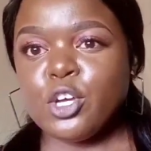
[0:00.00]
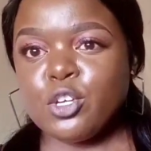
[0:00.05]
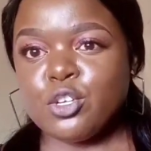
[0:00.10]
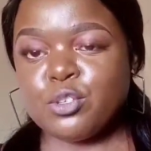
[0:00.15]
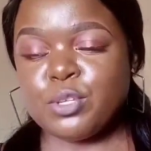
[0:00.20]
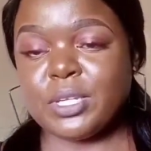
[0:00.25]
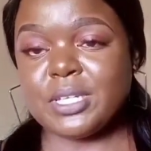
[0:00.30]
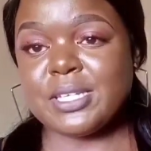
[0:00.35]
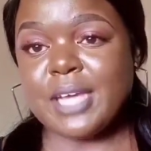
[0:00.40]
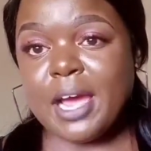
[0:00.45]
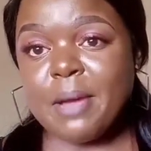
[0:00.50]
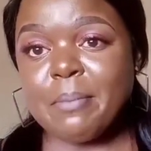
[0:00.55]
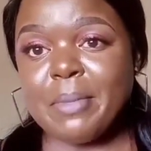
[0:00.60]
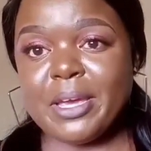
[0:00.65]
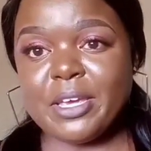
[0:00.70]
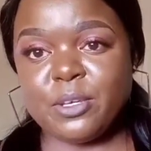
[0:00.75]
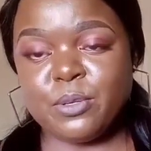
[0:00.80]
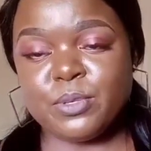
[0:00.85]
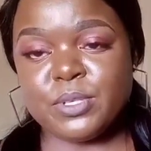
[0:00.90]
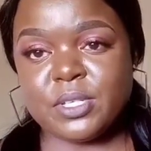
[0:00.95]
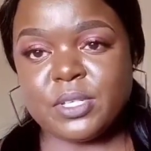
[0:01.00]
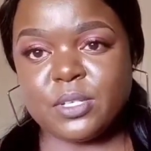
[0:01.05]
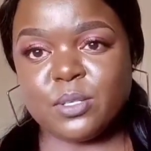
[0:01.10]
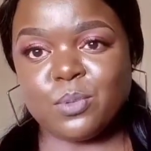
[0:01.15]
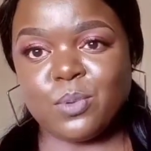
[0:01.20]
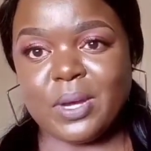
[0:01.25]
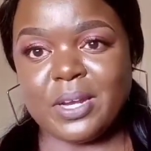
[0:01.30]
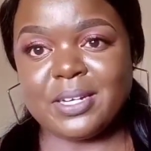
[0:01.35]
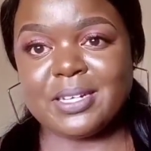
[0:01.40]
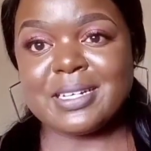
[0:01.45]
So the time I use this
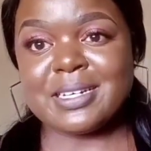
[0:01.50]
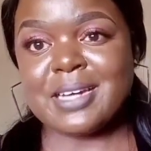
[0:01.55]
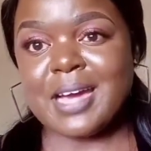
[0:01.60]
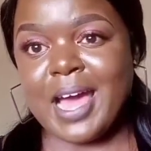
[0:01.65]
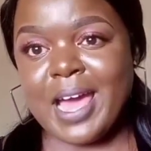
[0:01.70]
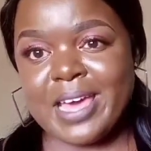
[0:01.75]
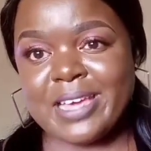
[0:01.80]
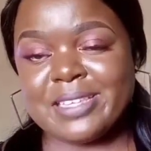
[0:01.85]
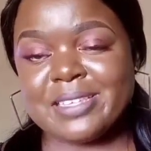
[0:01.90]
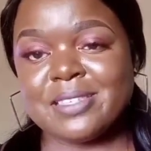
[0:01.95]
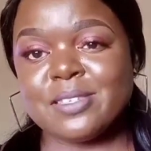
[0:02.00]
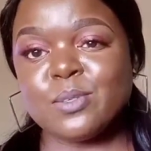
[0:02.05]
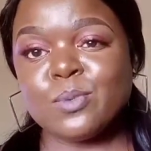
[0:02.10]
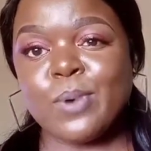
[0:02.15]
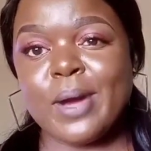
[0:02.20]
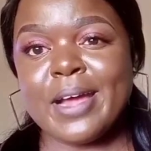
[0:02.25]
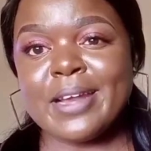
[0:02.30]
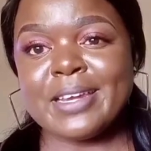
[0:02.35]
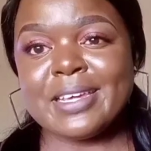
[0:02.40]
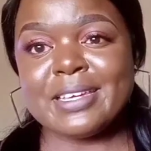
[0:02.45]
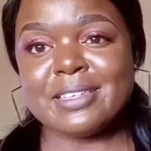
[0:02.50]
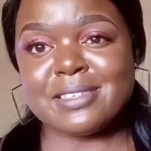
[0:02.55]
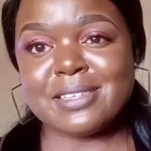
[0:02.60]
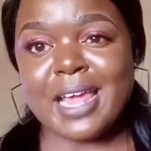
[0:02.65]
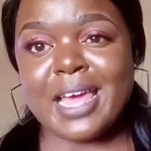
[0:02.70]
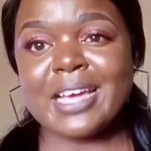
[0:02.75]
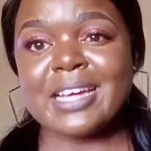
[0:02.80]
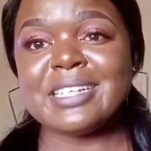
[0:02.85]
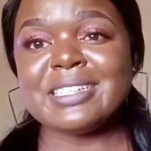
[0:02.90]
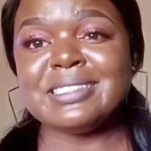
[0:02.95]
one, guys, this one is
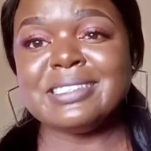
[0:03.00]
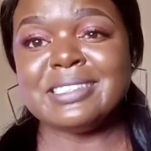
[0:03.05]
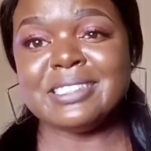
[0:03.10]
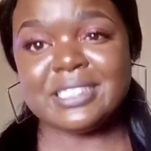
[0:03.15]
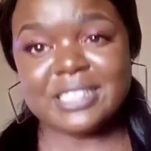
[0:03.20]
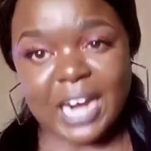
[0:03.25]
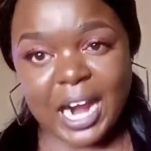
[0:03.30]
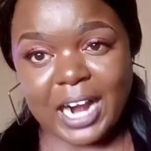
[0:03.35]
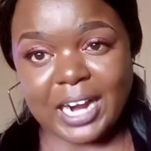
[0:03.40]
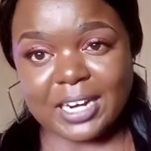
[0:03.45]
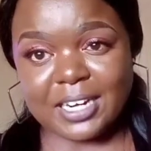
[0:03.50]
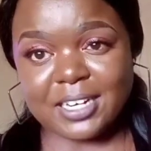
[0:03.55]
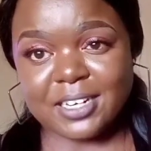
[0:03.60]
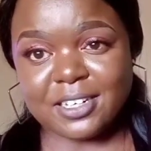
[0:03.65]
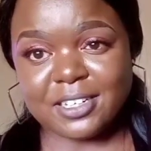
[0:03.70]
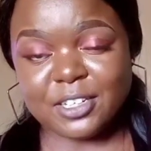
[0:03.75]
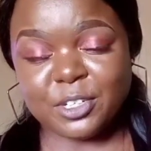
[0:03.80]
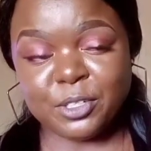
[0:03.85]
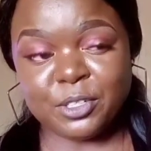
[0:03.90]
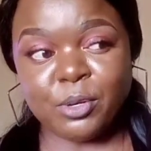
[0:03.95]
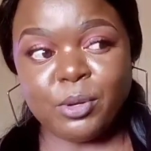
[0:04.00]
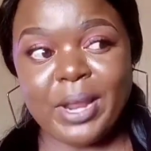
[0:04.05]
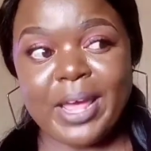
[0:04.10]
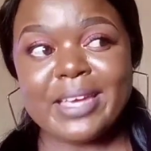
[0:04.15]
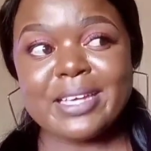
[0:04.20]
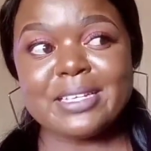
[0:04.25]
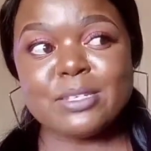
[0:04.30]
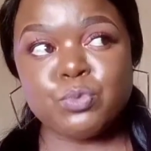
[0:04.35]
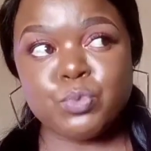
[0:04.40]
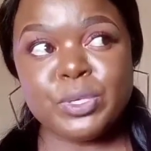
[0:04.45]
like dark, you know,
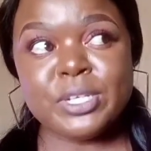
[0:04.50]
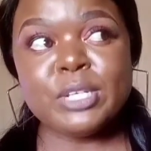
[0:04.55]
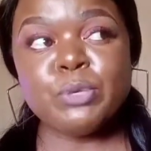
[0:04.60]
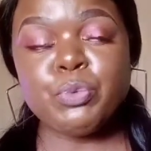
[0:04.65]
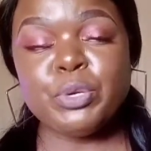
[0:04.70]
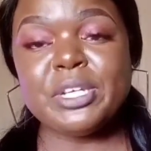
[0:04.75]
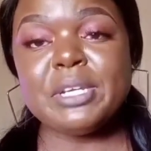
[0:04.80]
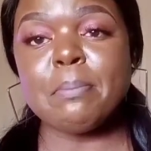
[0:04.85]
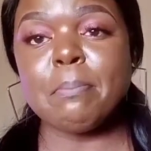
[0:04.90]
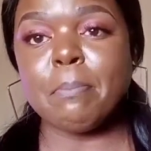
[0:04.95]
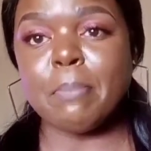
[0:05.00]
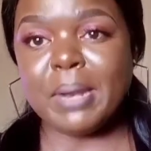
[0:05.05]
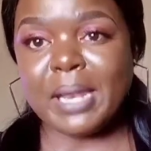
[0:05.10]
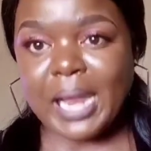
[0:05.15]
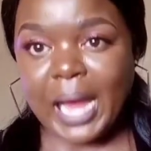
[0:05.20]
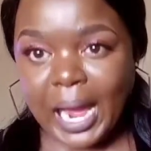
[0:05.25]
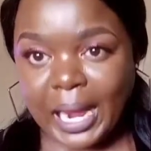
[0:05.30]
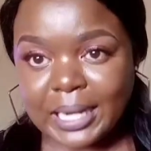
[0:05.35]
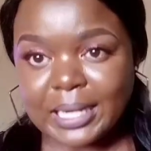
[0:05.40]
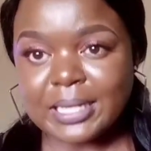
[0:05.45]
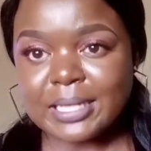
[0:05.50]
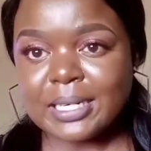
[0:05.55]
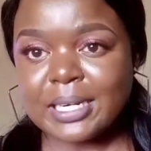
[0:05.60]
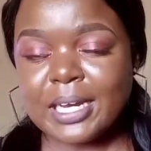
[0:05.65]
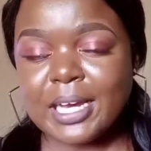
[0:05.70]
like it's really, really black.